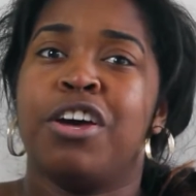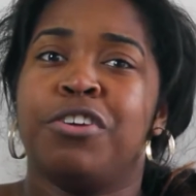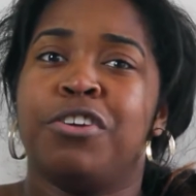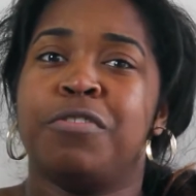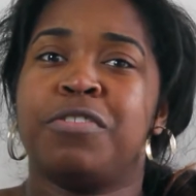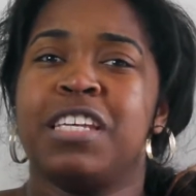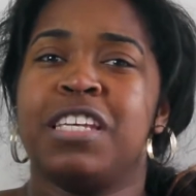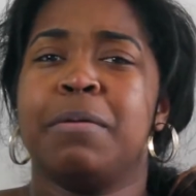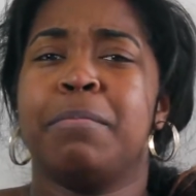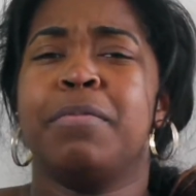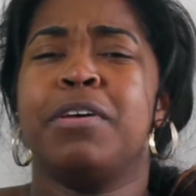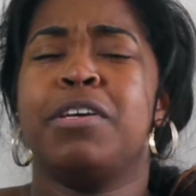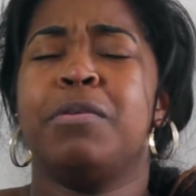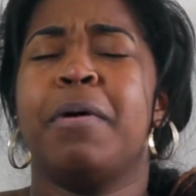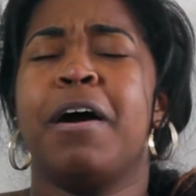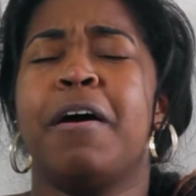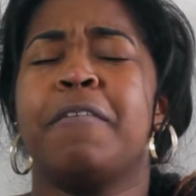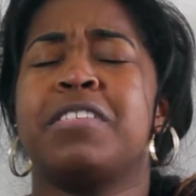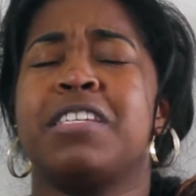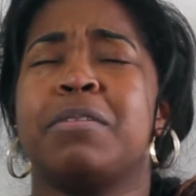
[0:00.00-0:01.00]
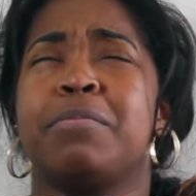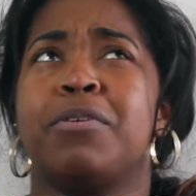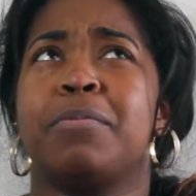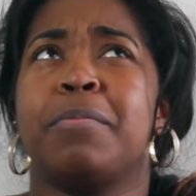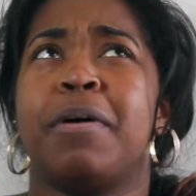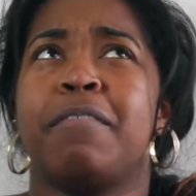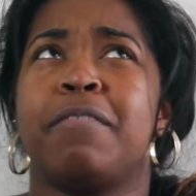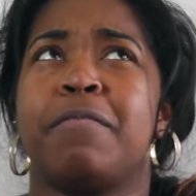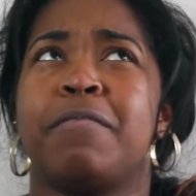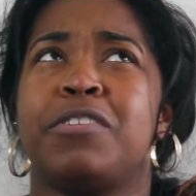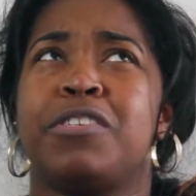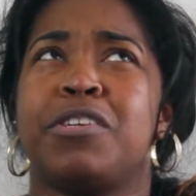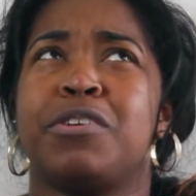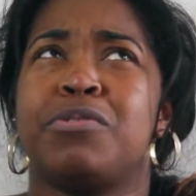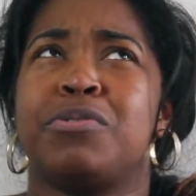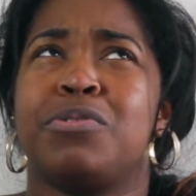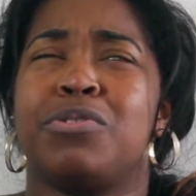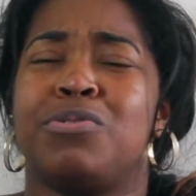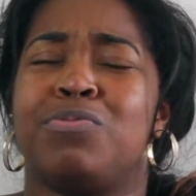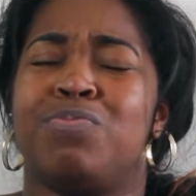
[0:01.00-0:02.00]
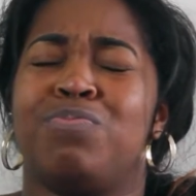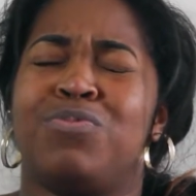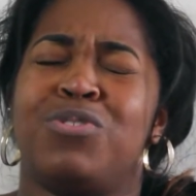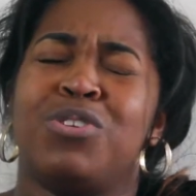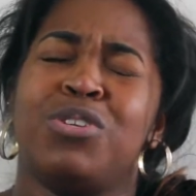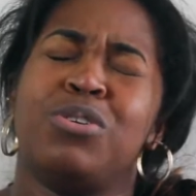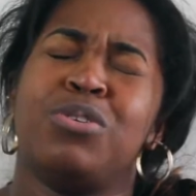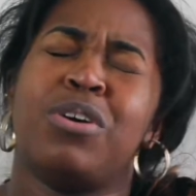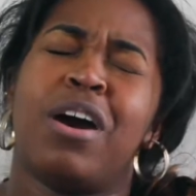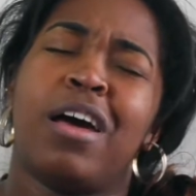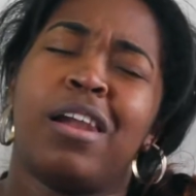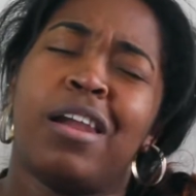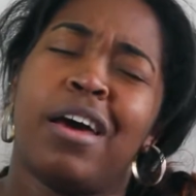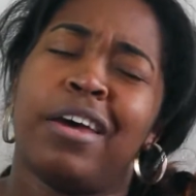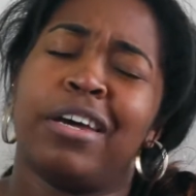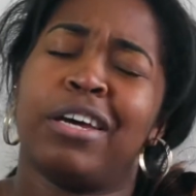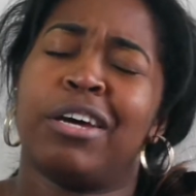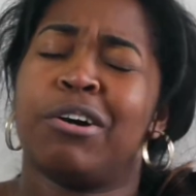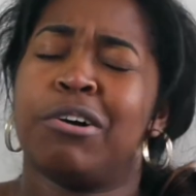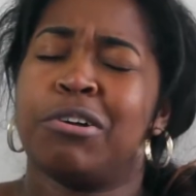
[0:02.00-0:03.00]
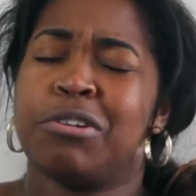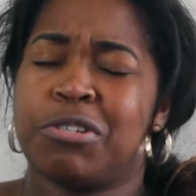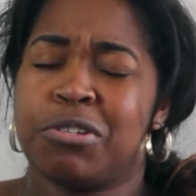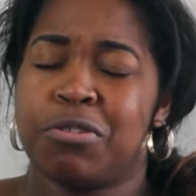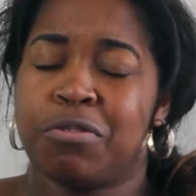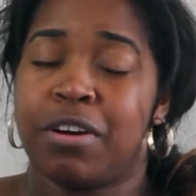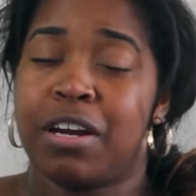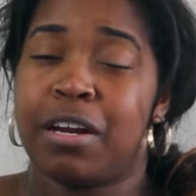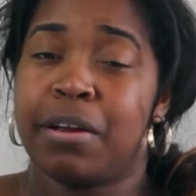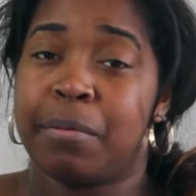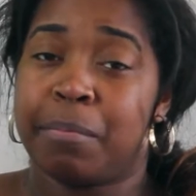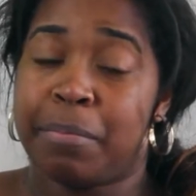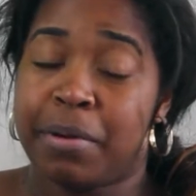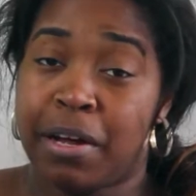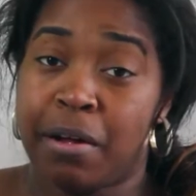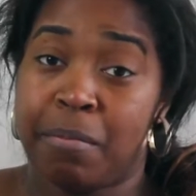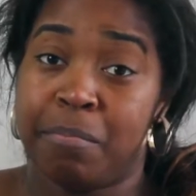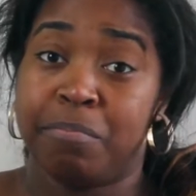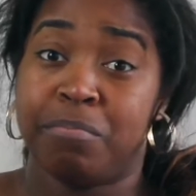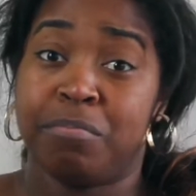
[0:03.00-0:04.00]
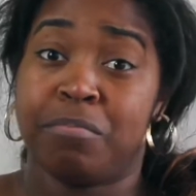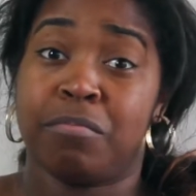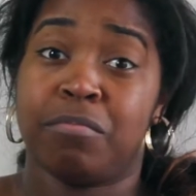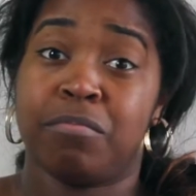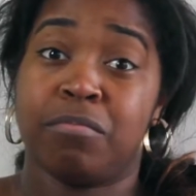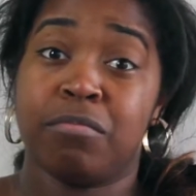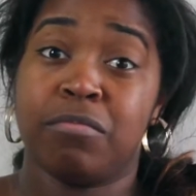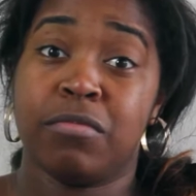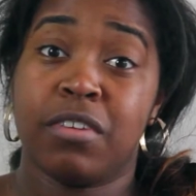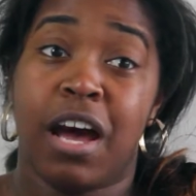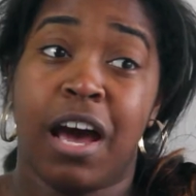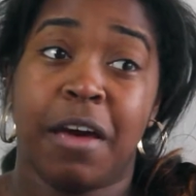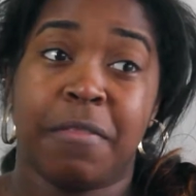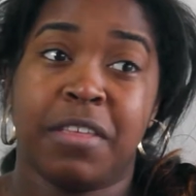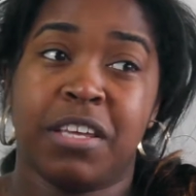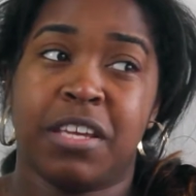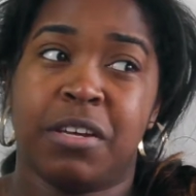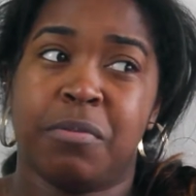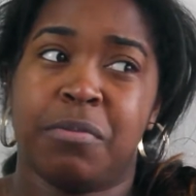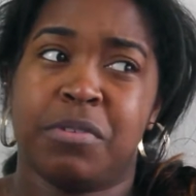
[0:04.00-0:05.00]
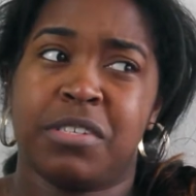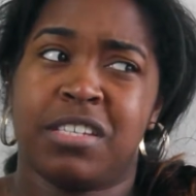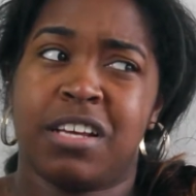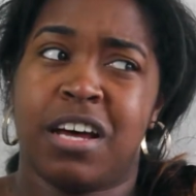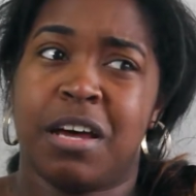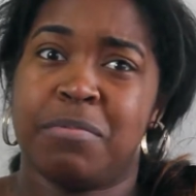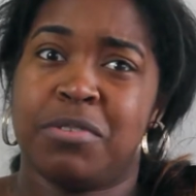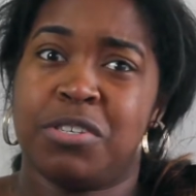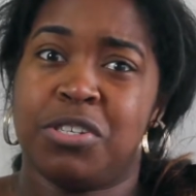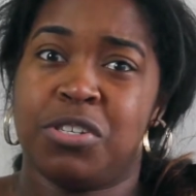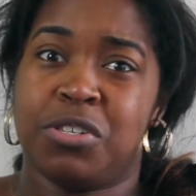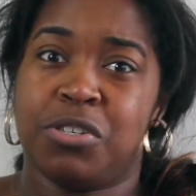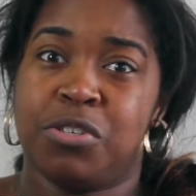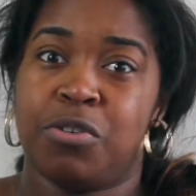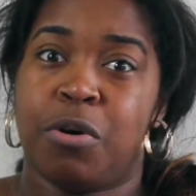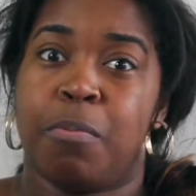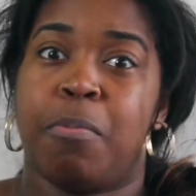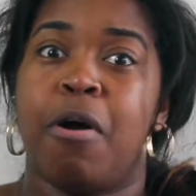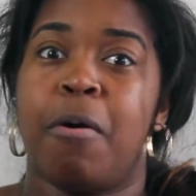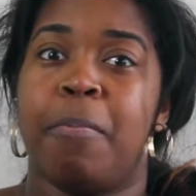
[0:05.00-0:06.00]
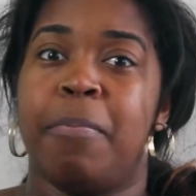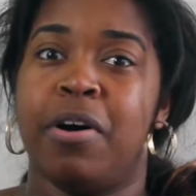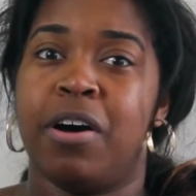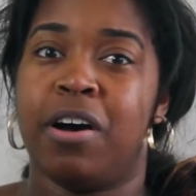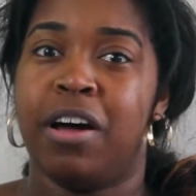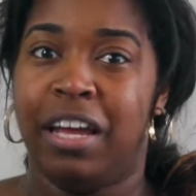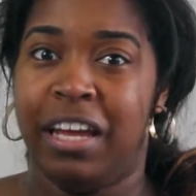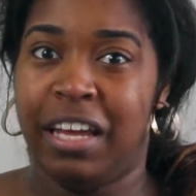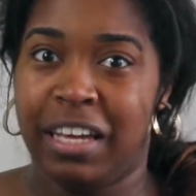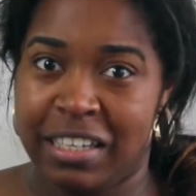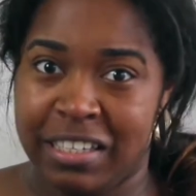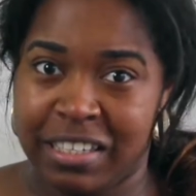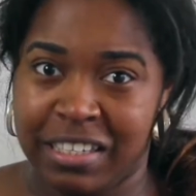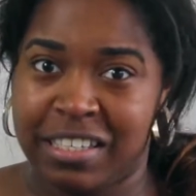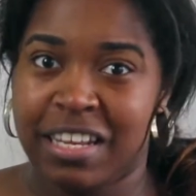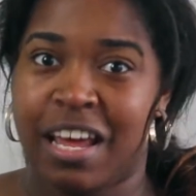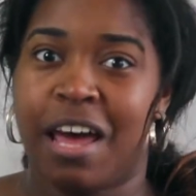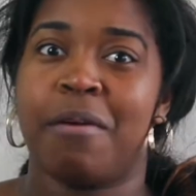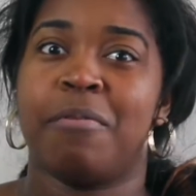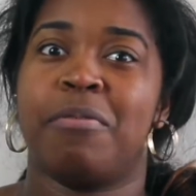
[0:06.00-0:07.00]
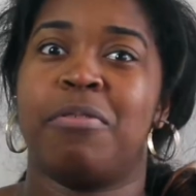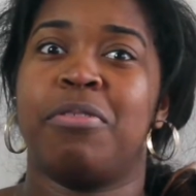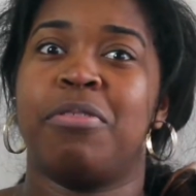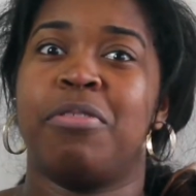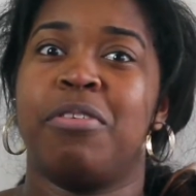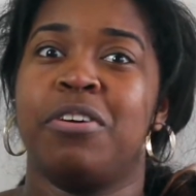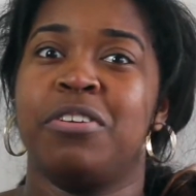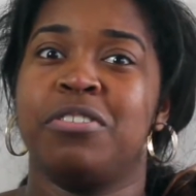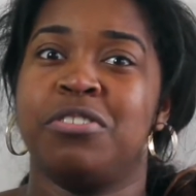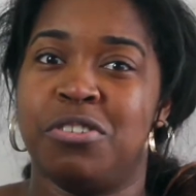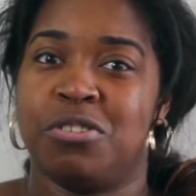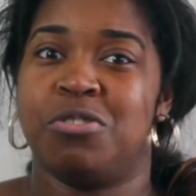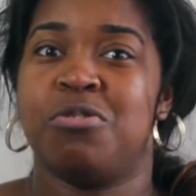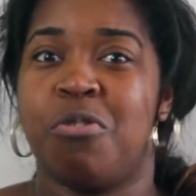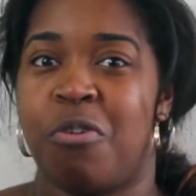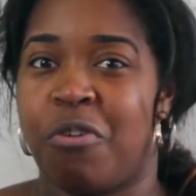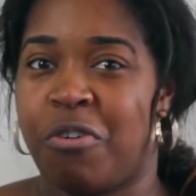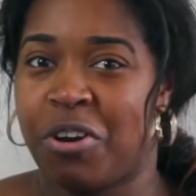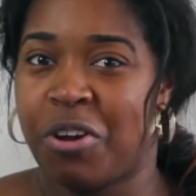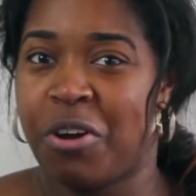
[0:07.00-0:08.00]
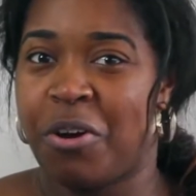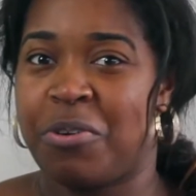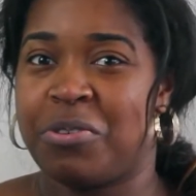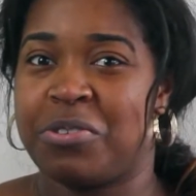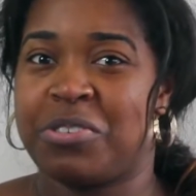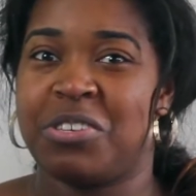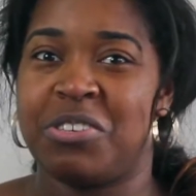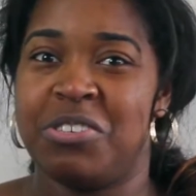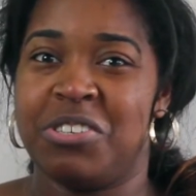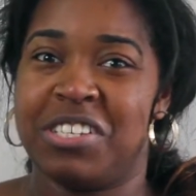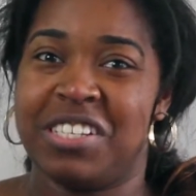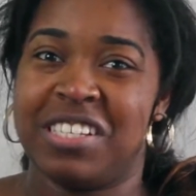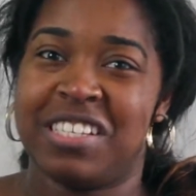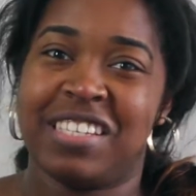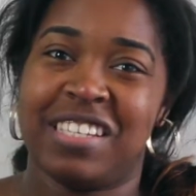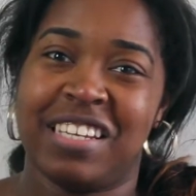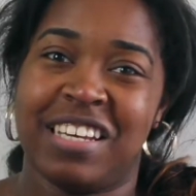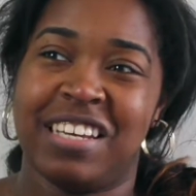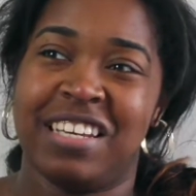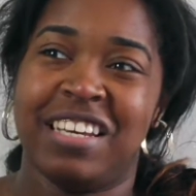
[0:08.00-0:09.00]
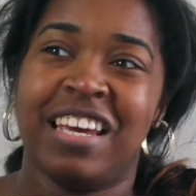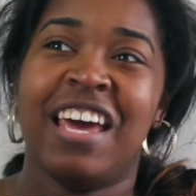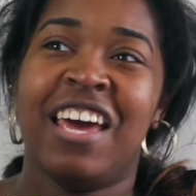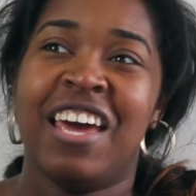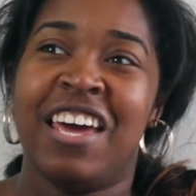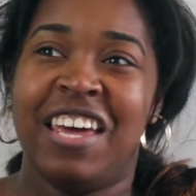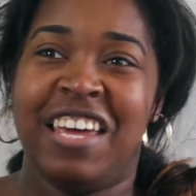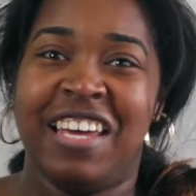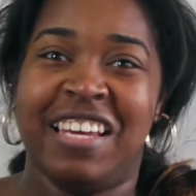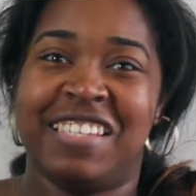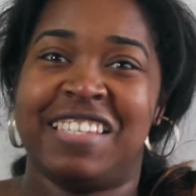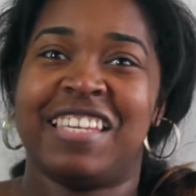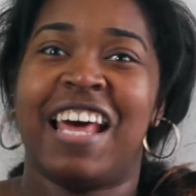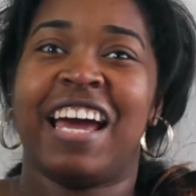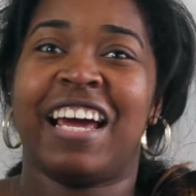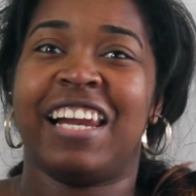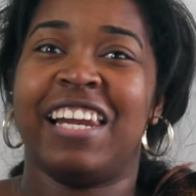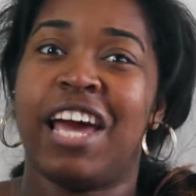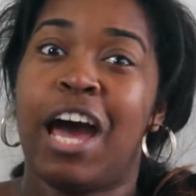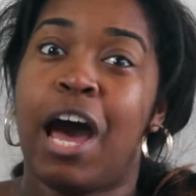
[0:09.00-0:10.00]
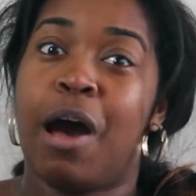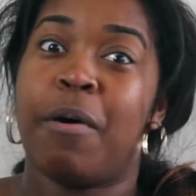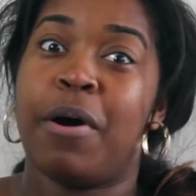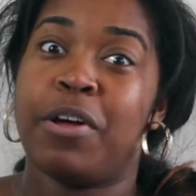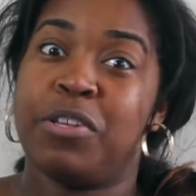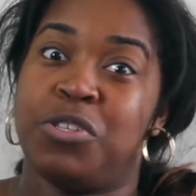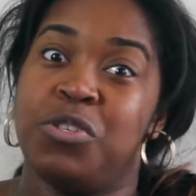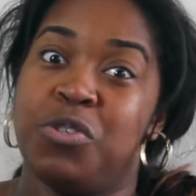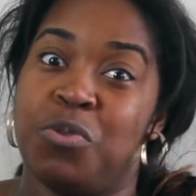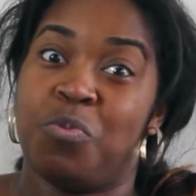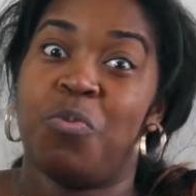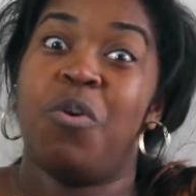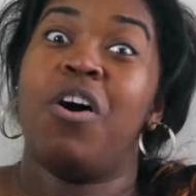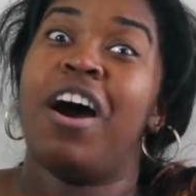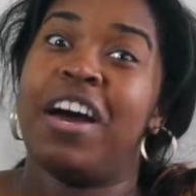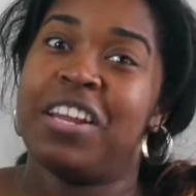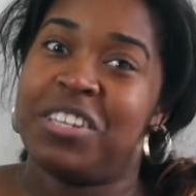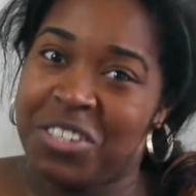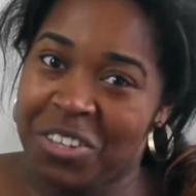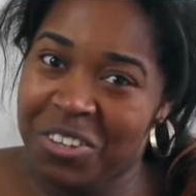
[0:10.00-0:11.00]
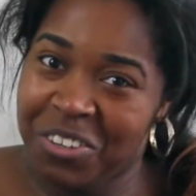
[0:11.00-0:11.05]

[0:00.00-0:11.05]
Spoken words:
You might have seen me on my other videos do highlighting and contouring, but I think it was time to do a proper in-depth tutorial so you can see exactly how I do what I do.